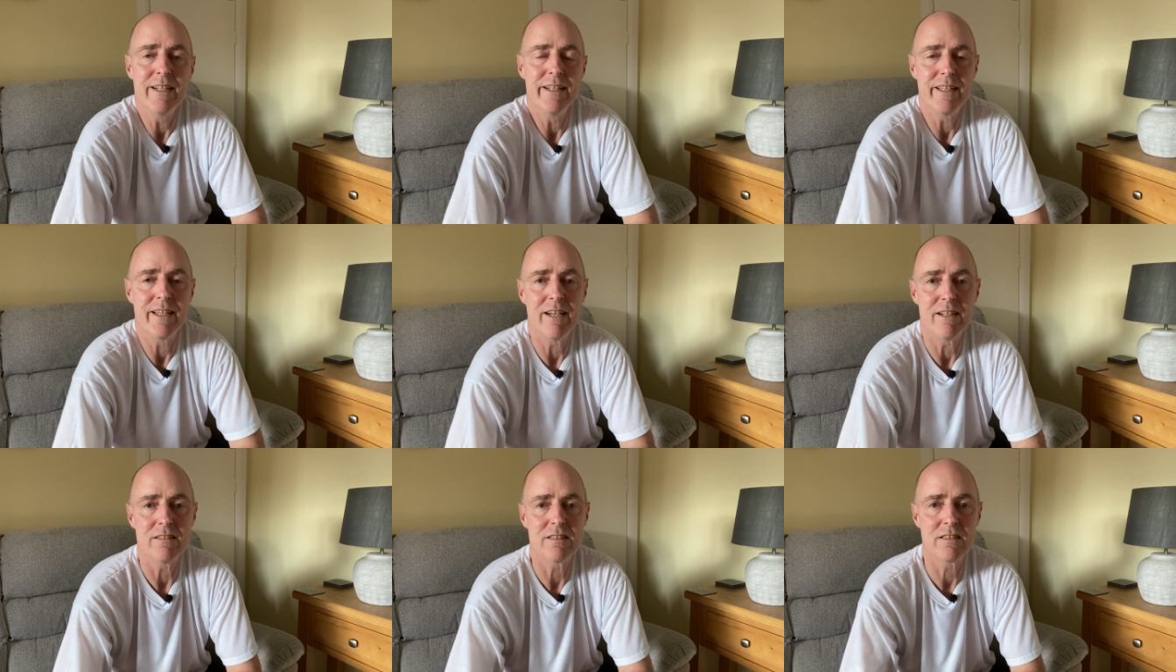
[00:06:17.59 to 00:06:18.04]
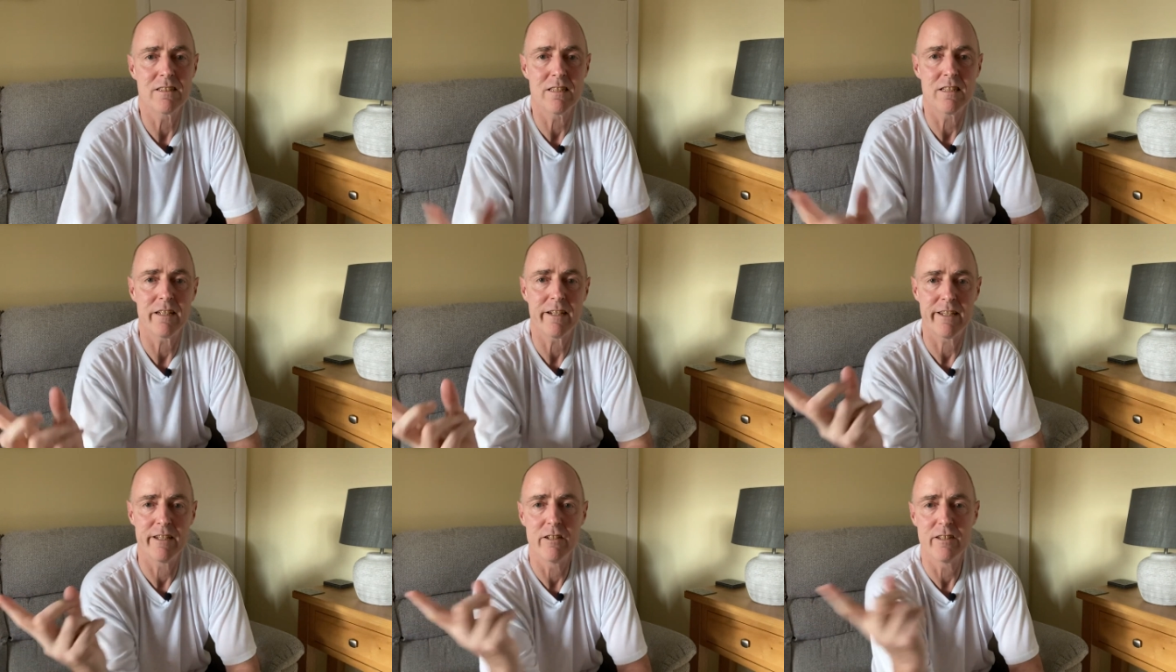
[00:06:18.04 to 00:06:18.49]
you know,
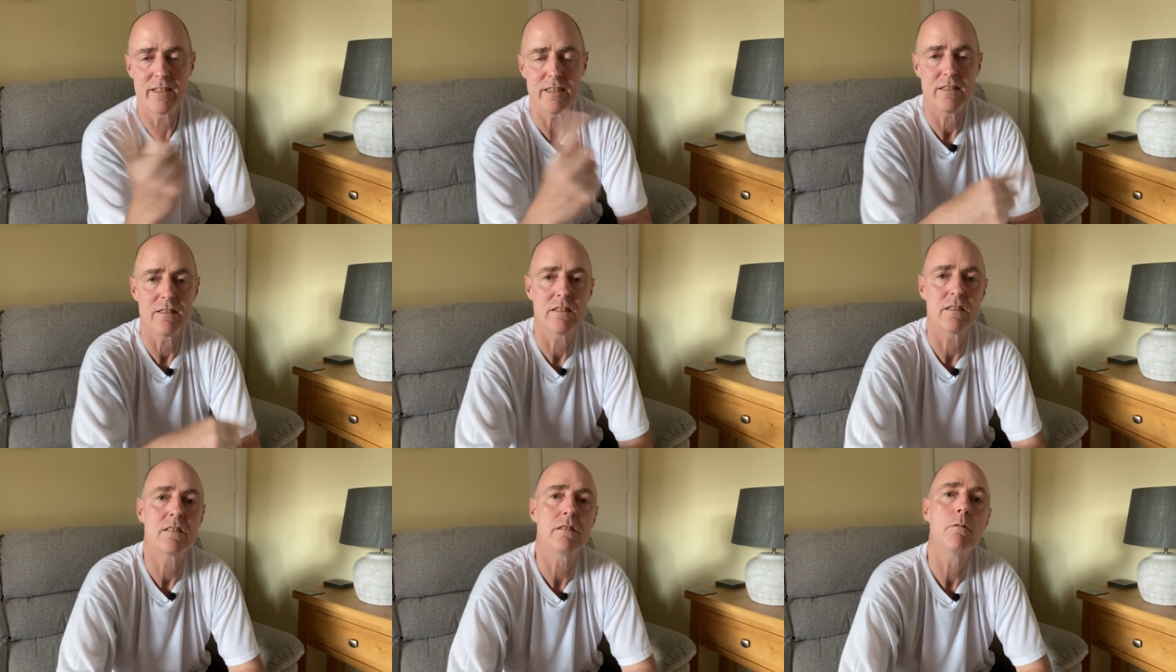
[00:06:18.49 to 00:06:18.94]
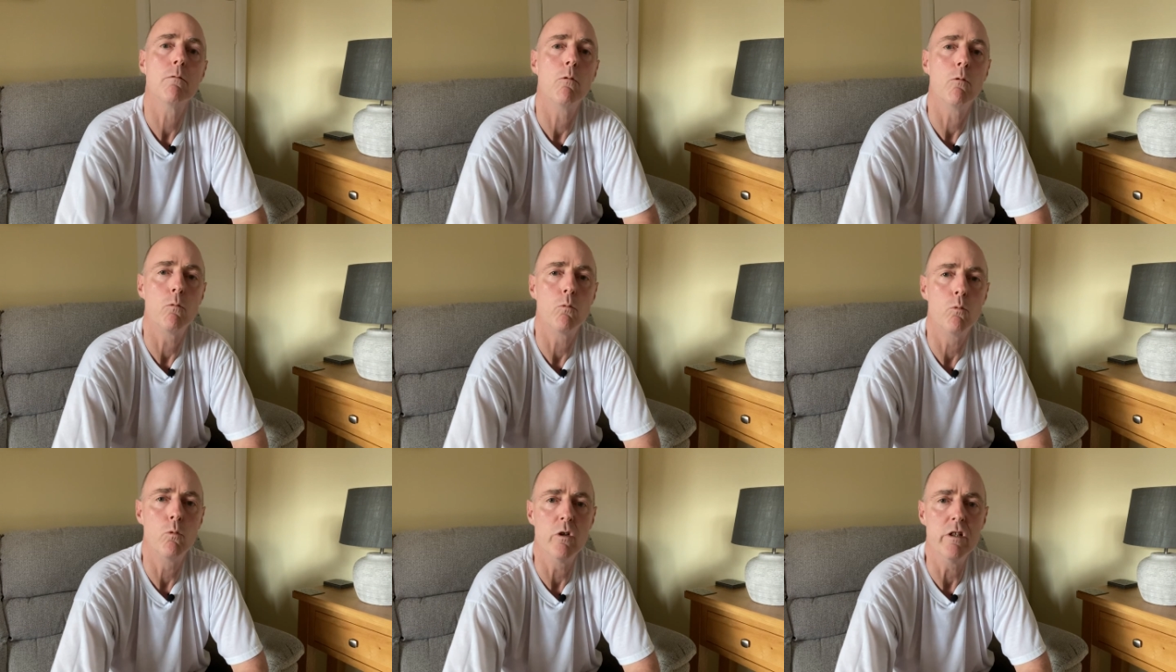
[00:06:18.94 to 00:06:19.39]
circuitous
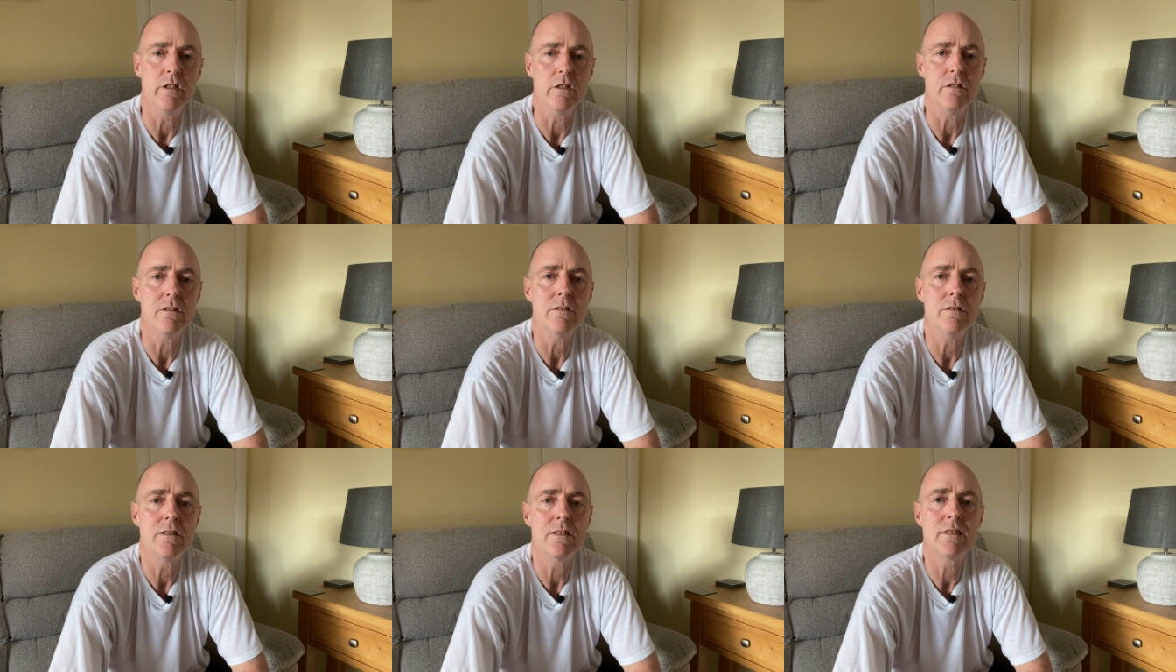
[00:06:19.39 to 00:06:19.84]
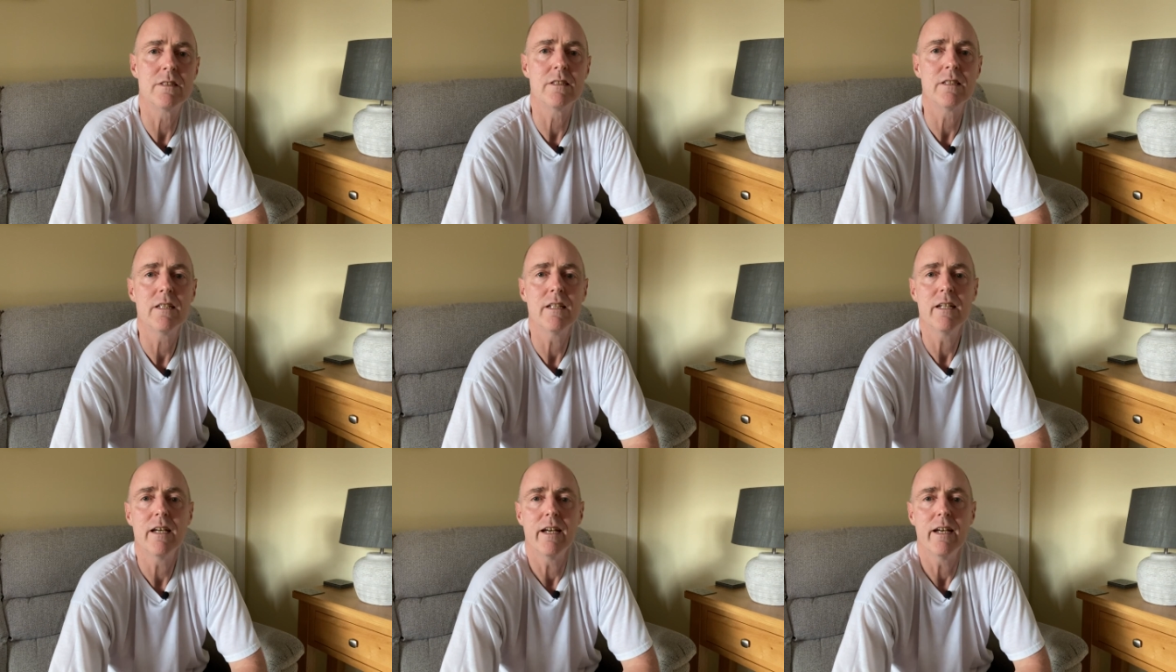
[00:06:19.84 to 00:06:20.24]
route